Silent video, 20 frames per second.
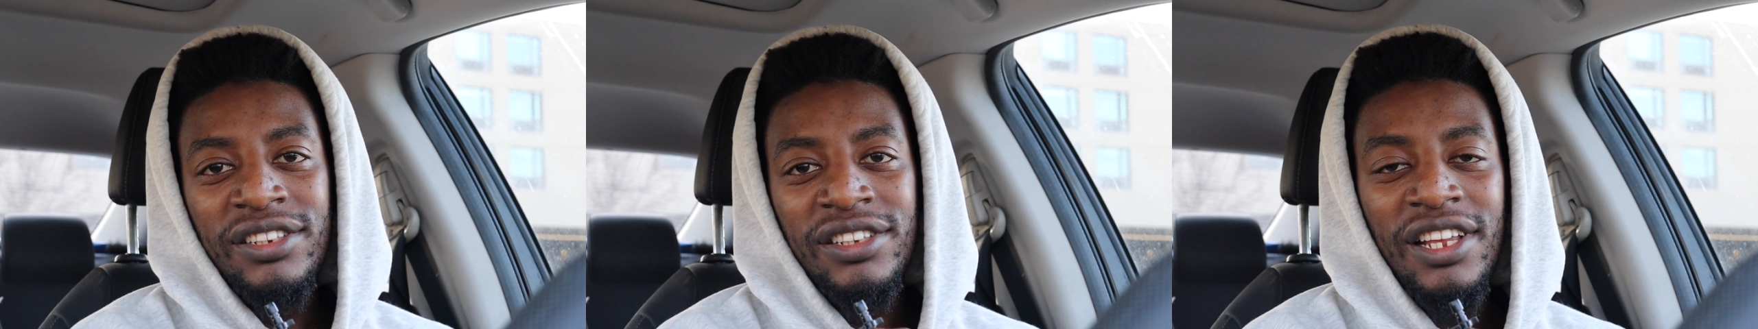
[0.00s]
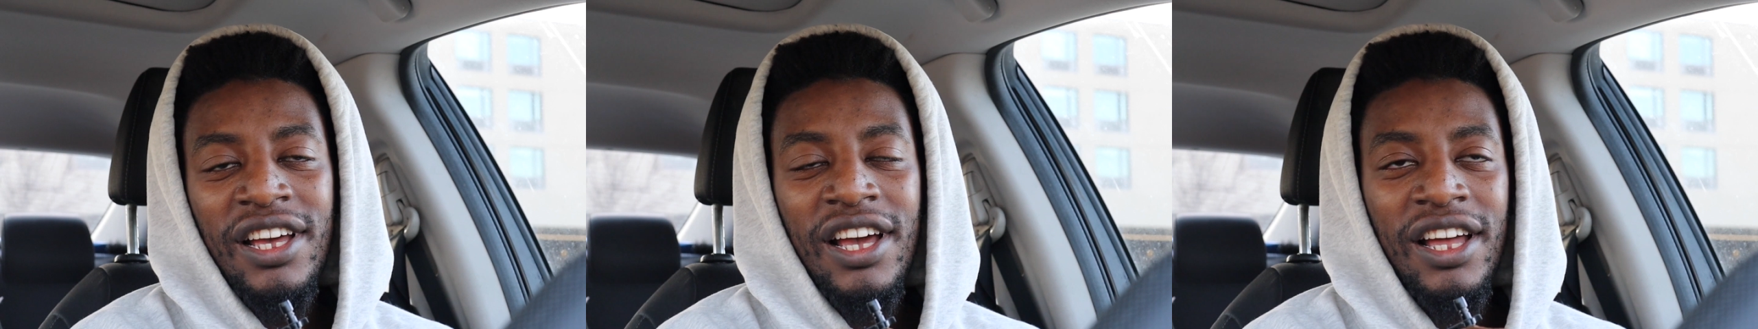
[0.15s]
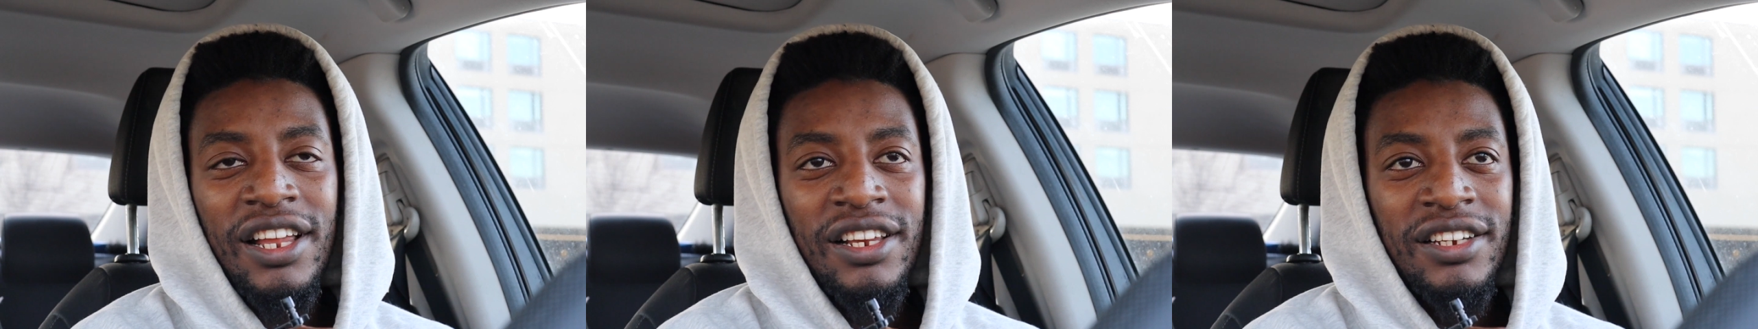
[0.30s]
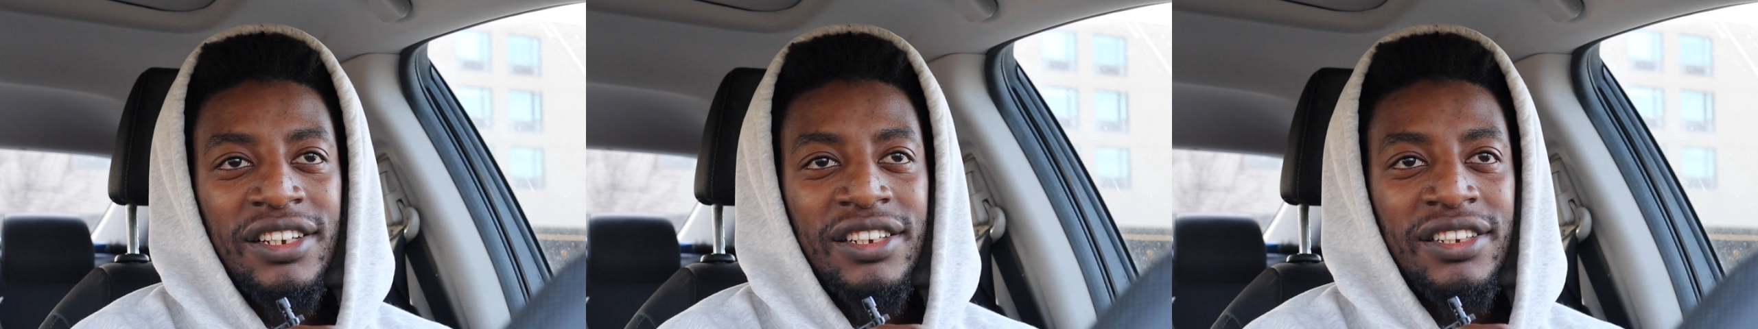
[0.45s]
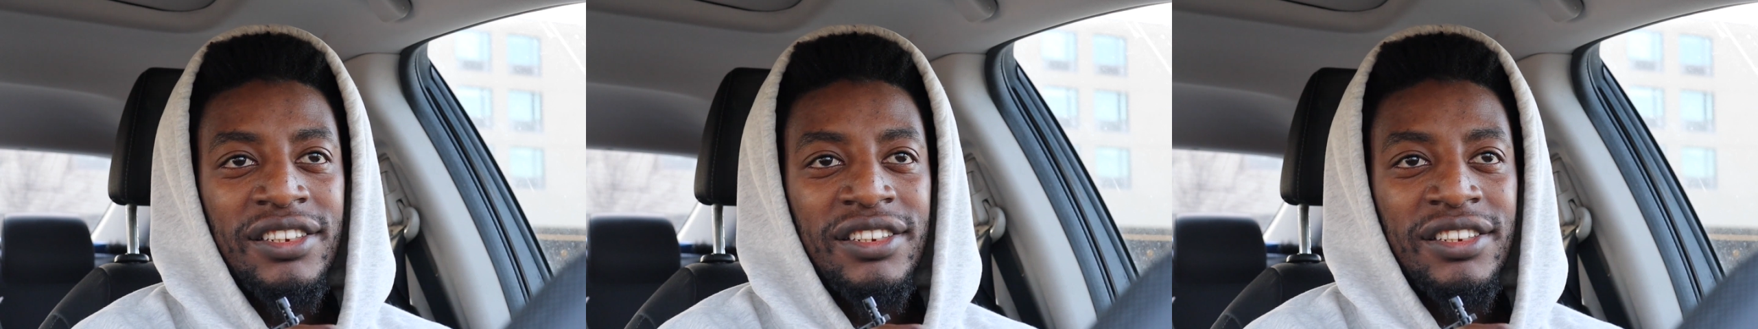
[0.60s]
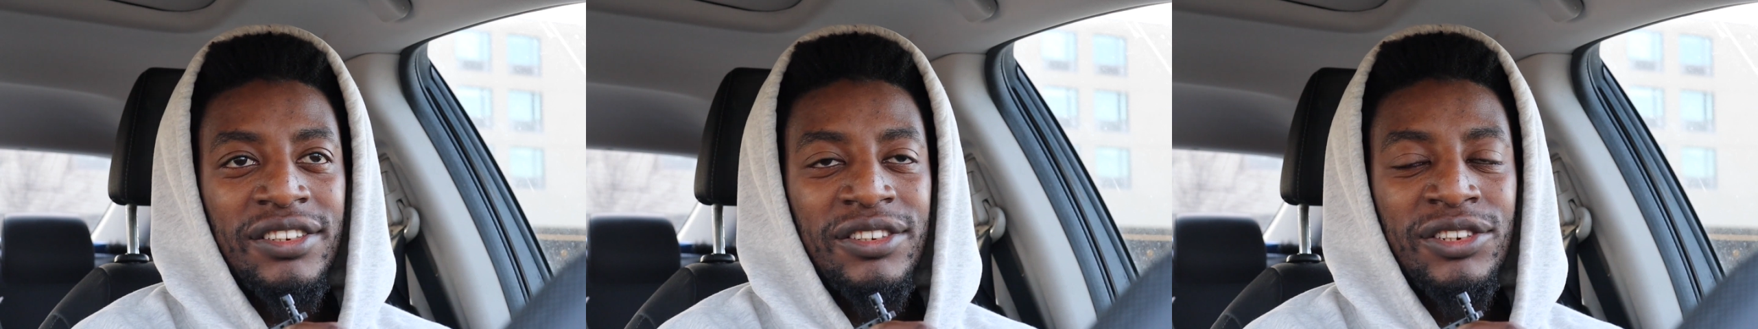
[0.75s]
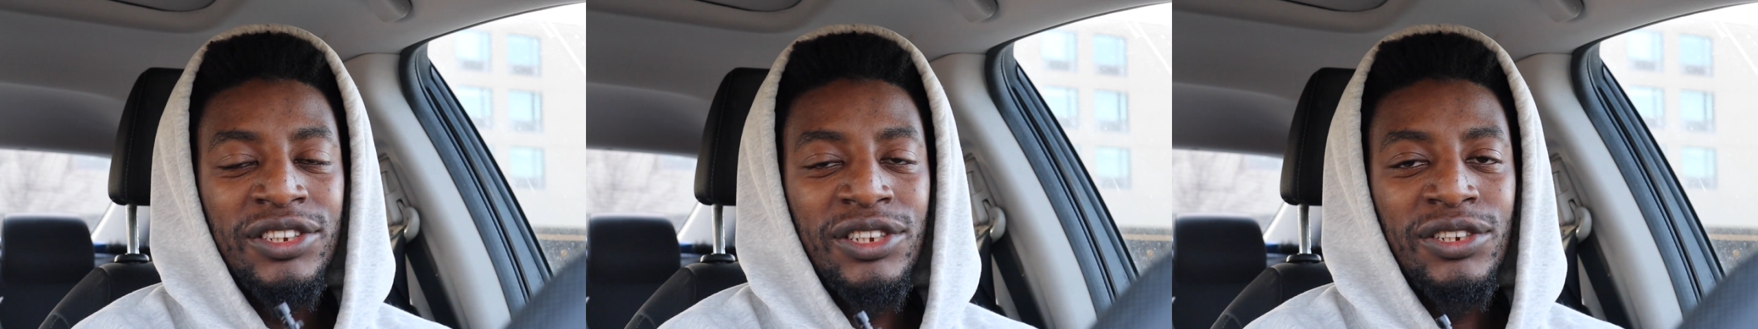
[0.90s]
that
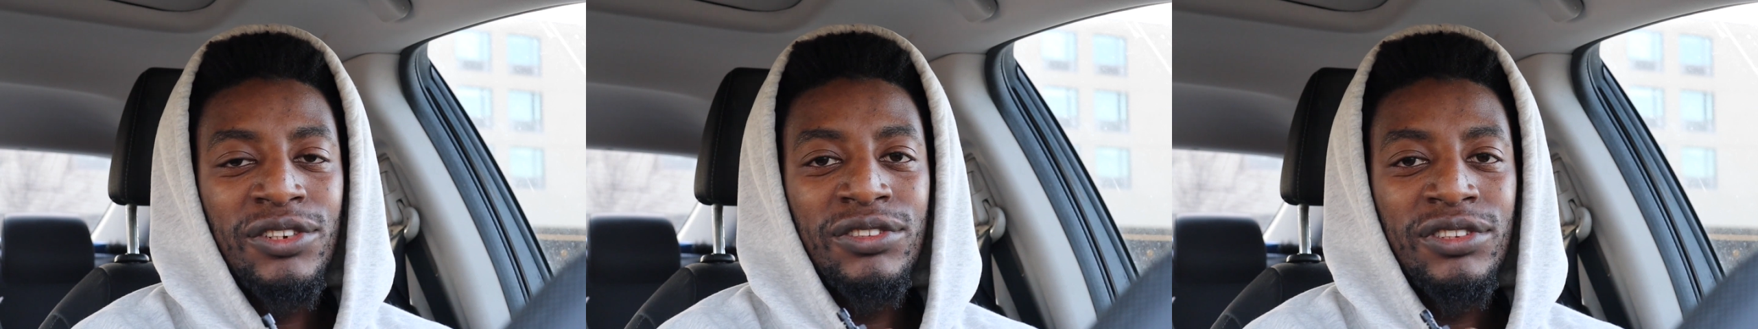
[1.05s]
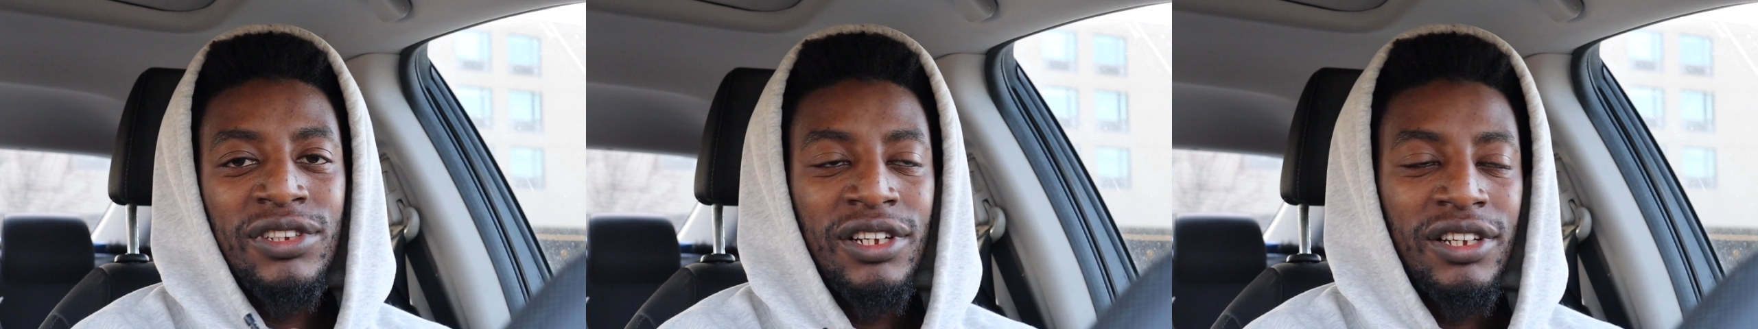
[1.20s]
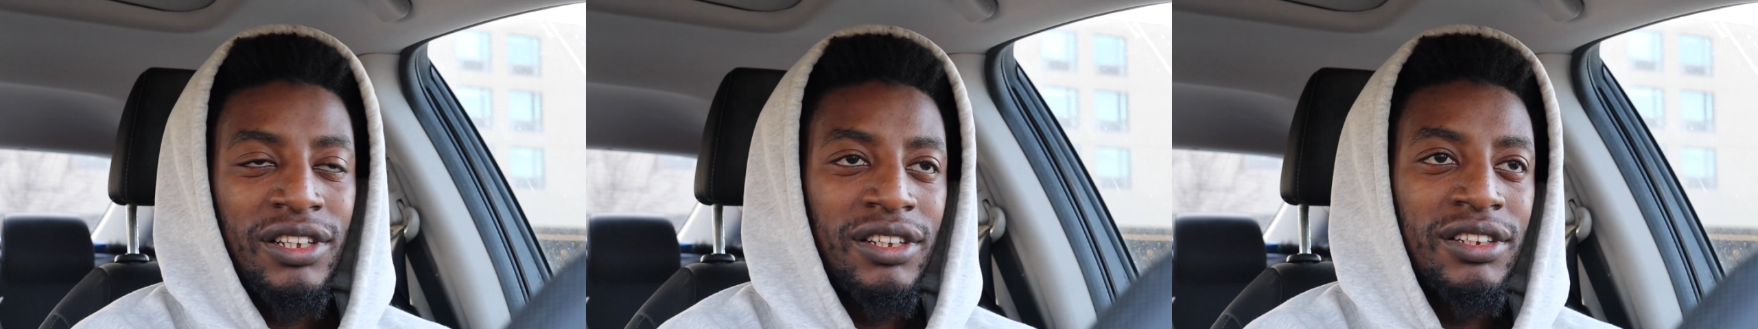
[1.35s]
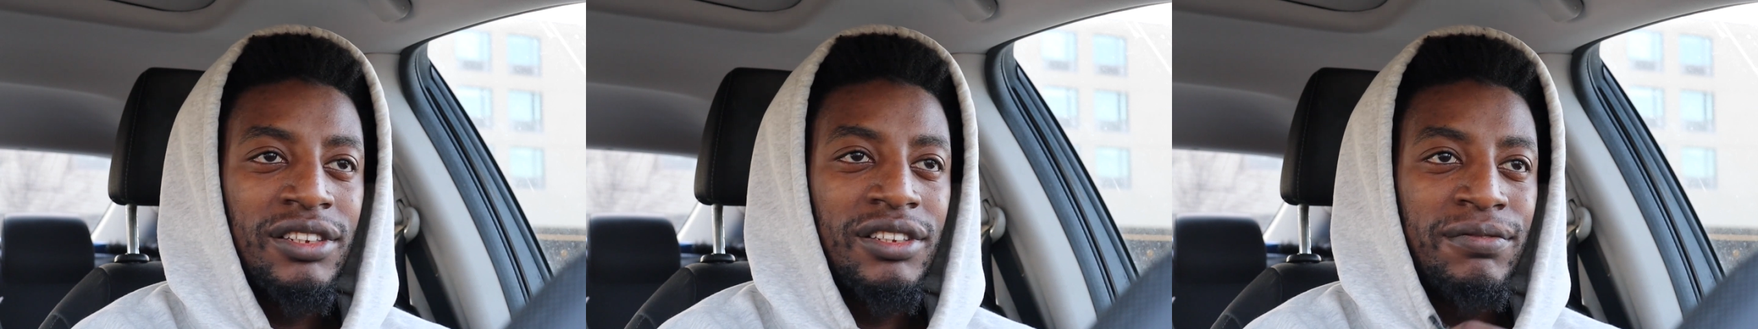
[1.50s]
because I was like